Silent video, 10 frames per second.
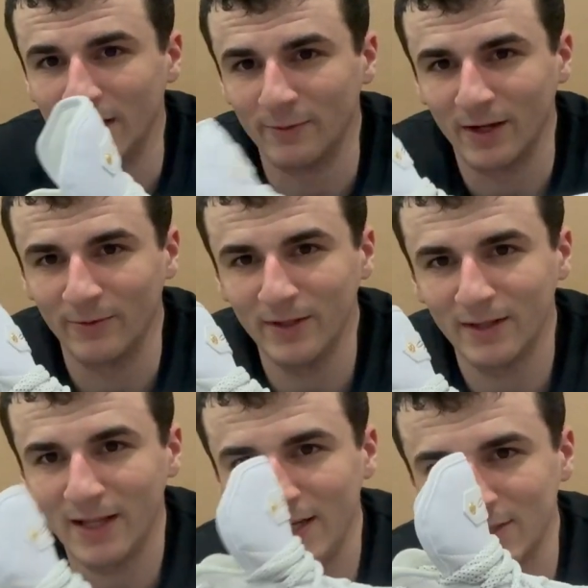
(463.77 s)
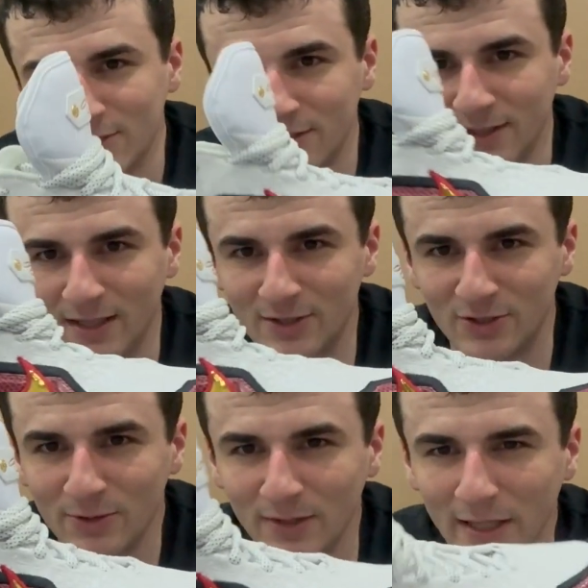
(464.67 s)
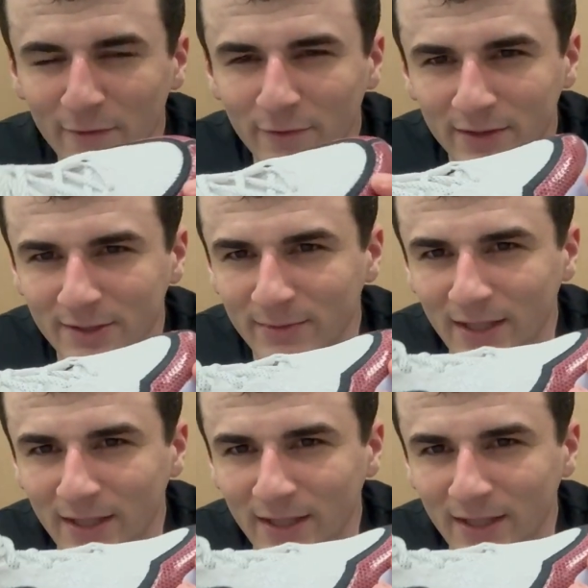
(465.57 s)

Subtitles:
And what I really like is just, it's so different to me.